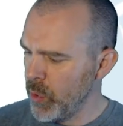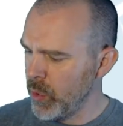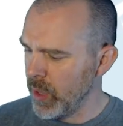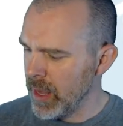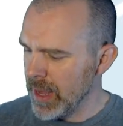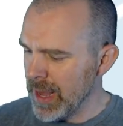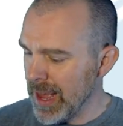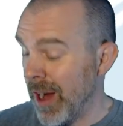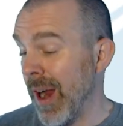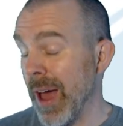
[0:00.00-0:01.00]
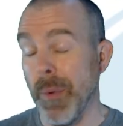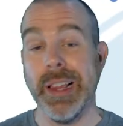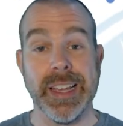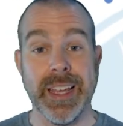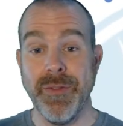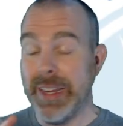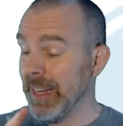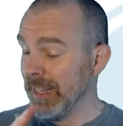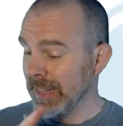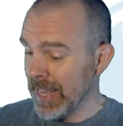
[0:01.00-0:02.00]
Whew. All right, well,
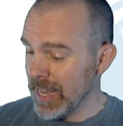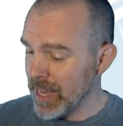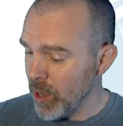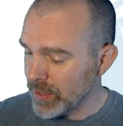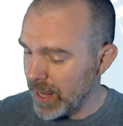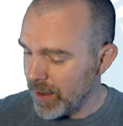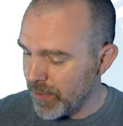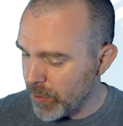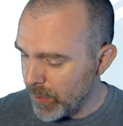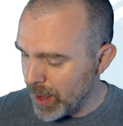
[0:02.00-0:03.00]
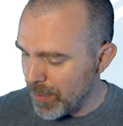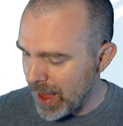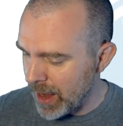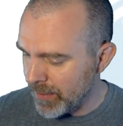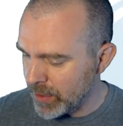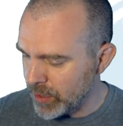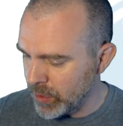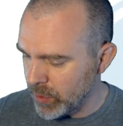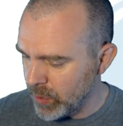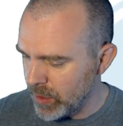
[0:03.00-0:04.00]
conveniently, cosine of 3 pi over
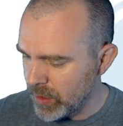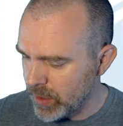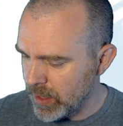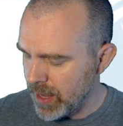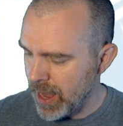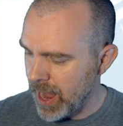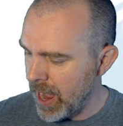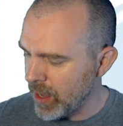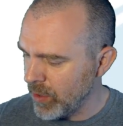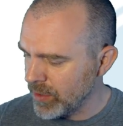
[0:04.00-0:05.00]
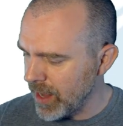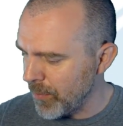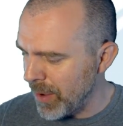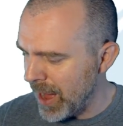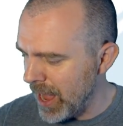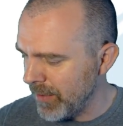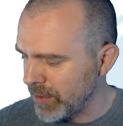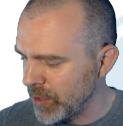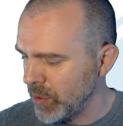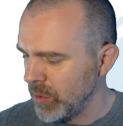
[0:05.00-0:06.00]
2 and cosine of pi
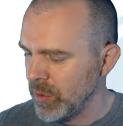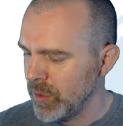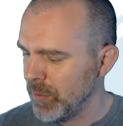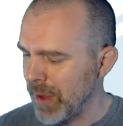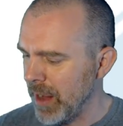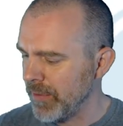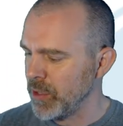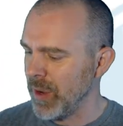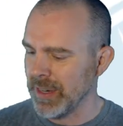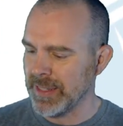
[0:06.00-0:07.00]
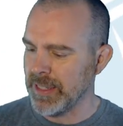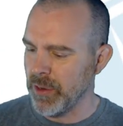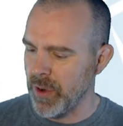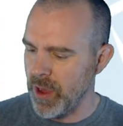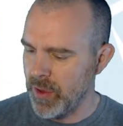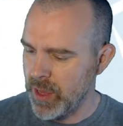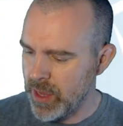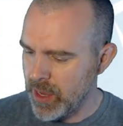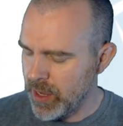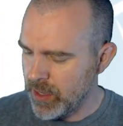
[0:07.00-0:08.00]
over 2 are 0.
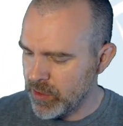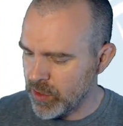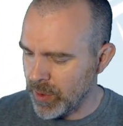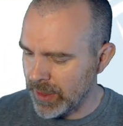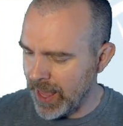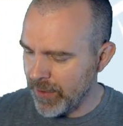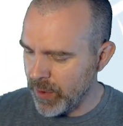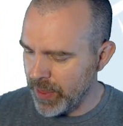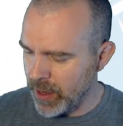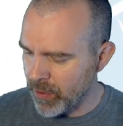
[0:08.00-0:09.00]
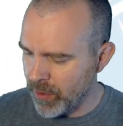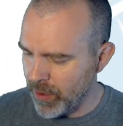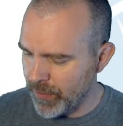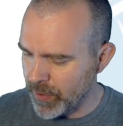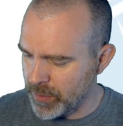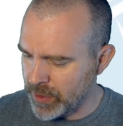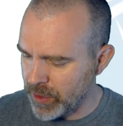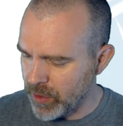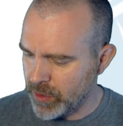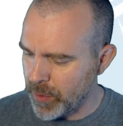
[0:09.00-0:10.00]
So we're left with the integral from
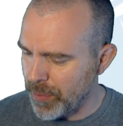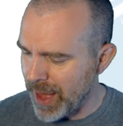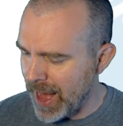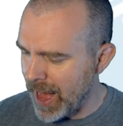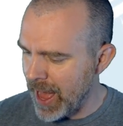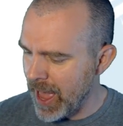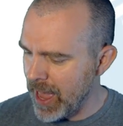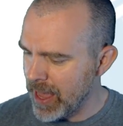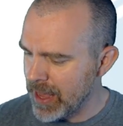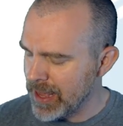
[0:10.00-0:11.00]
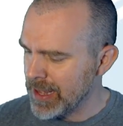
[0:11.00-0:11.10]
0 to pi,